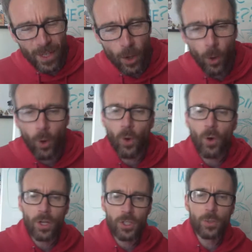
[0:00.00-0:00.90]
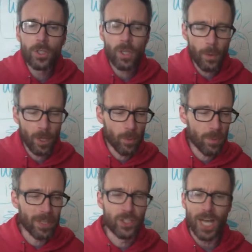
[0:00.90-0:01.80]
or you can go along with
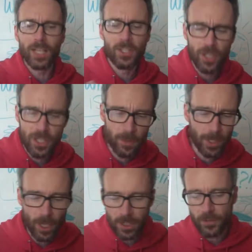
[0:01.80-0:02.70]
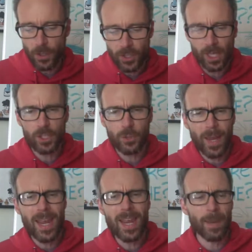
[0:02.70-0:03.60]
my challenges. Because if you challenge
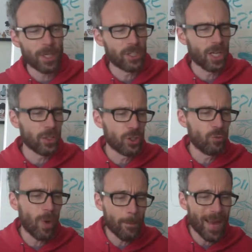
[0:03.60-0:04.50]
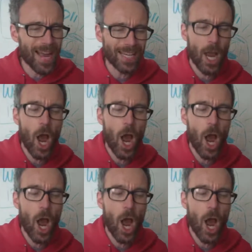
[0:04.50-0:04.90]
me, I'm going to challenge you right back.